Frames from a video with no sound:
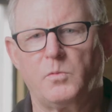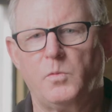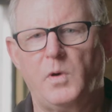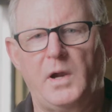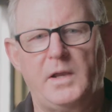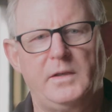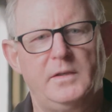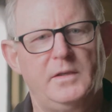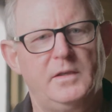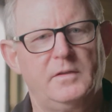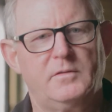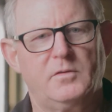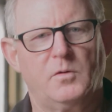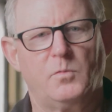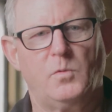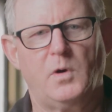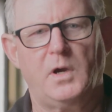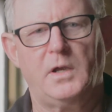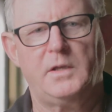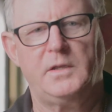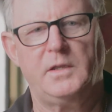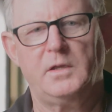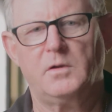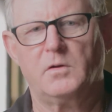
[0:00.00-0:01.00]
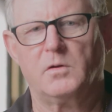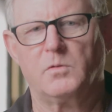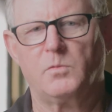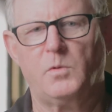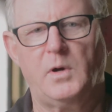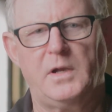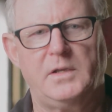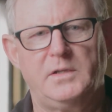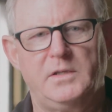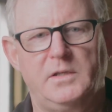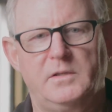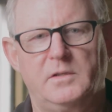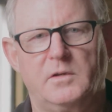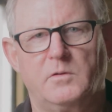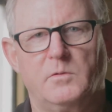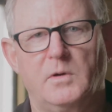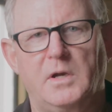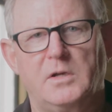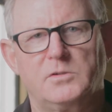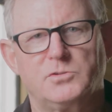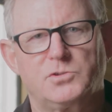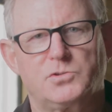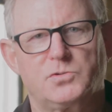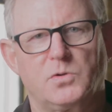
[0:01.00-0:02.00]
winding to winding or winding to
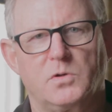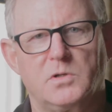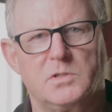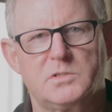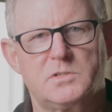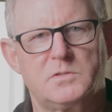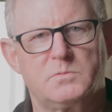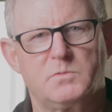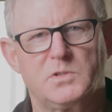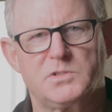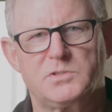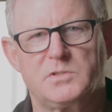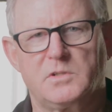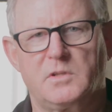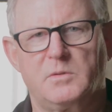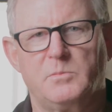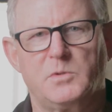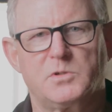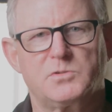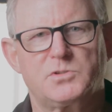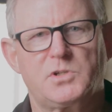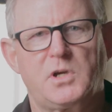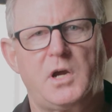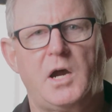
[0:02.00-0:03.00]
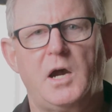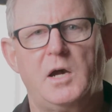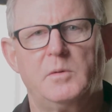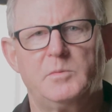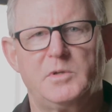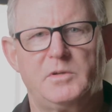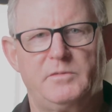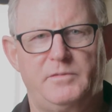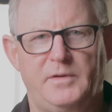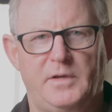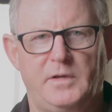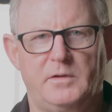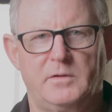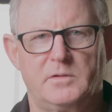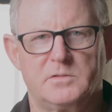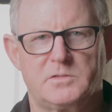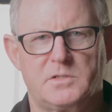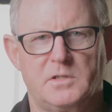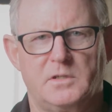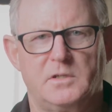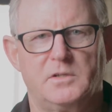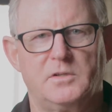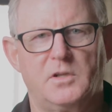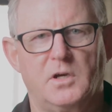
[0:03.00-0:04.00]
ground shorts, which are the most common
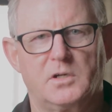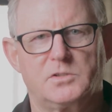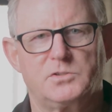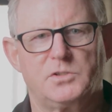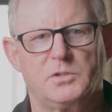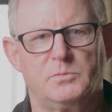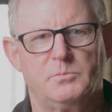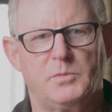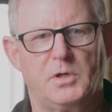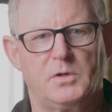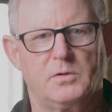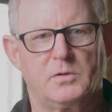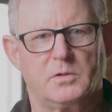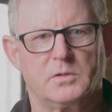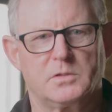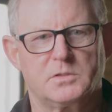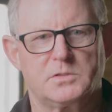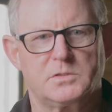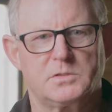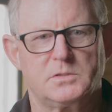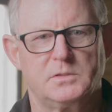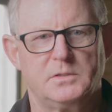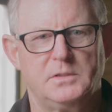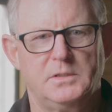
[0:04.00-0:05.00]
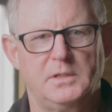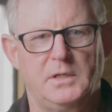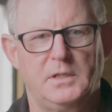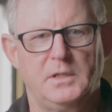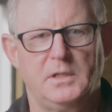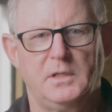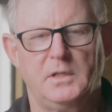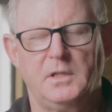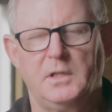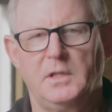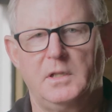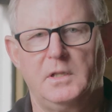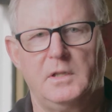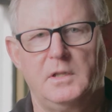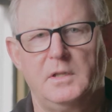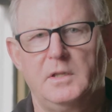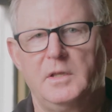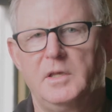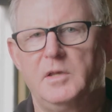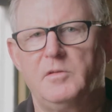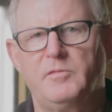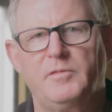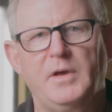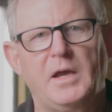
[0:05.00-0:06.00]
failures in induction motors.
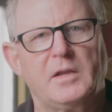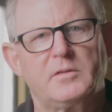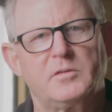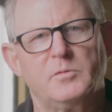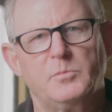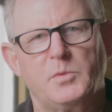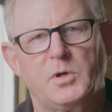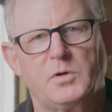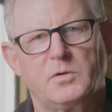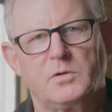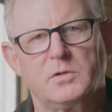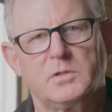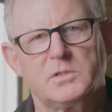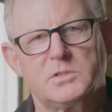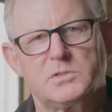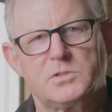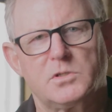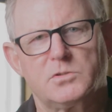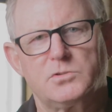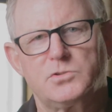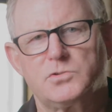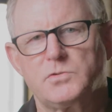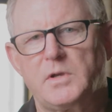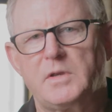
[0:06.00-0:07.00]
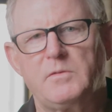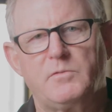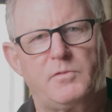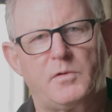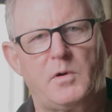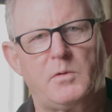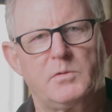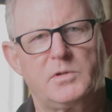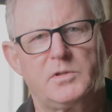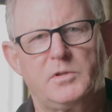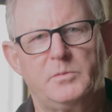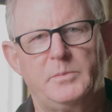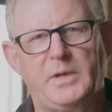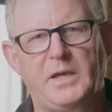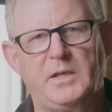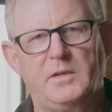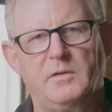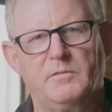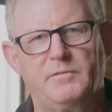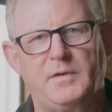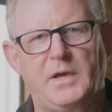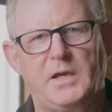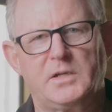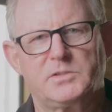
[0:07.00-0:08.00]
In fact, the motor is so straightforward to
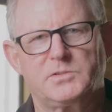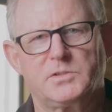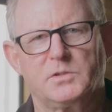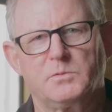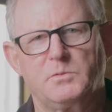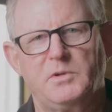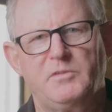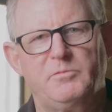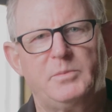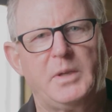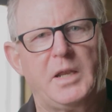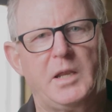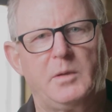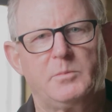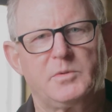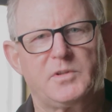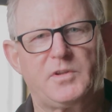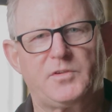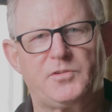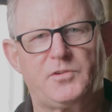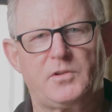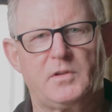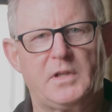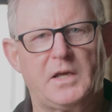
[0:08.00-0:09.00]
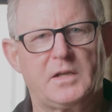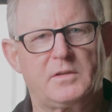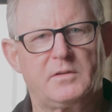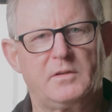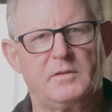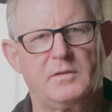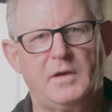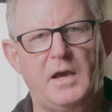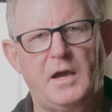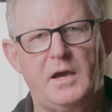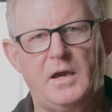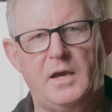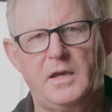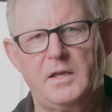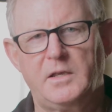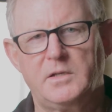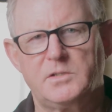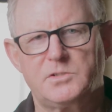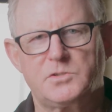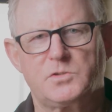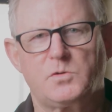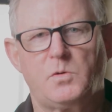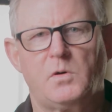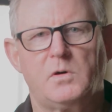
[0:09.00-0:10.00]
manufacture, we've been able to select the
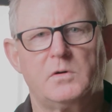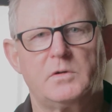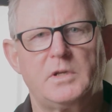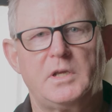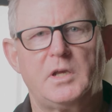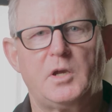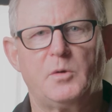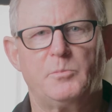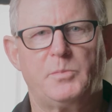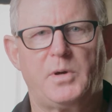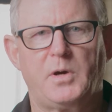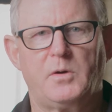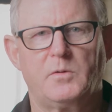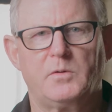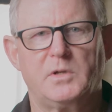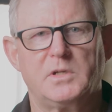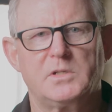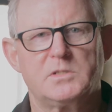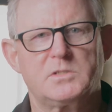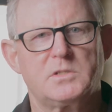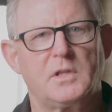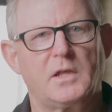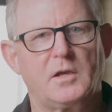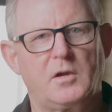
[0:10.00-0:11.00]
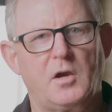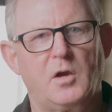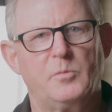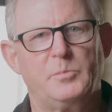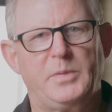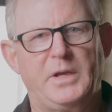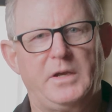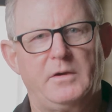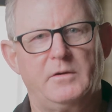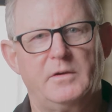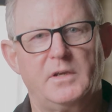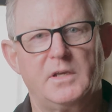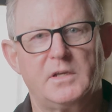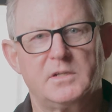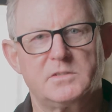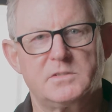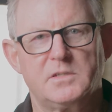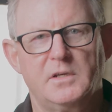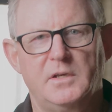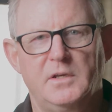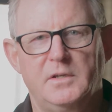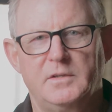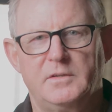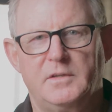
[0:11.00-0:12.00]
highest quality components, like our
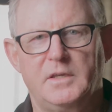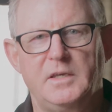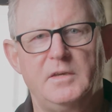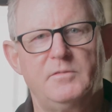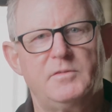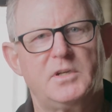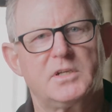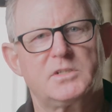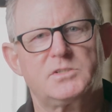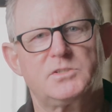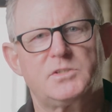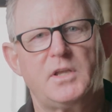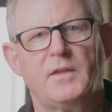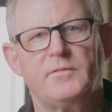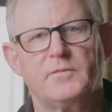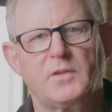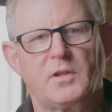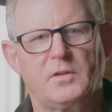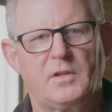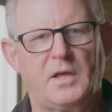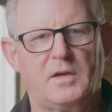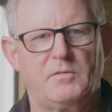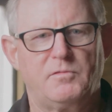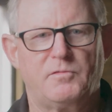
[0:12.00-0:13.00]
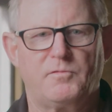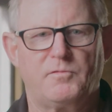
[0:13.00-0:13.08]
bearings, to even extend the life